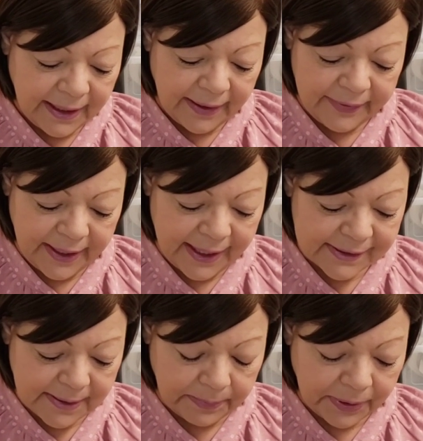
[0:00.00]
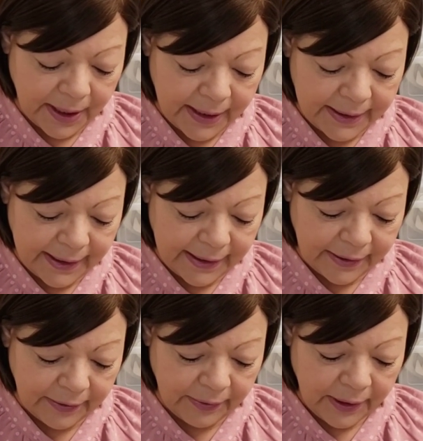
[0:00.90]
and it has a plug
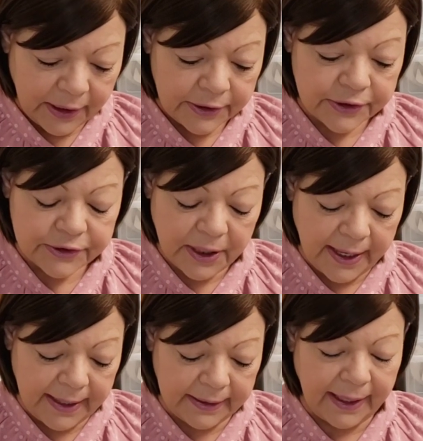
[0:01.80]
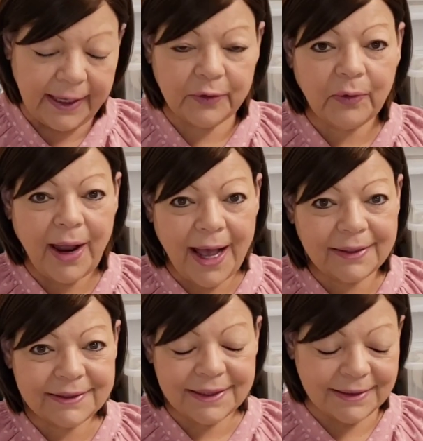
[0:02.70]
here you and a
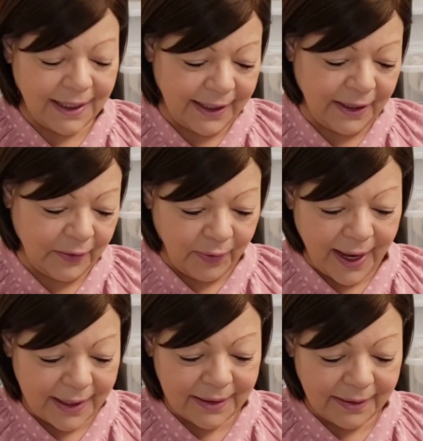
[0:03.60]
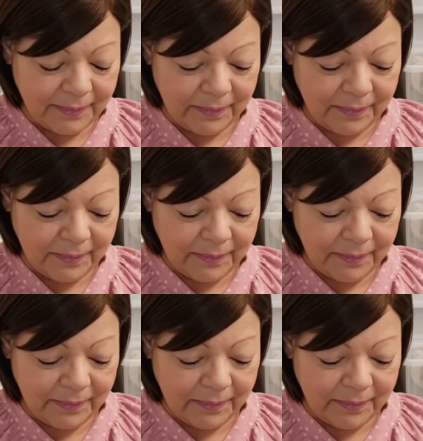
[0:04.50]
cracked like a crack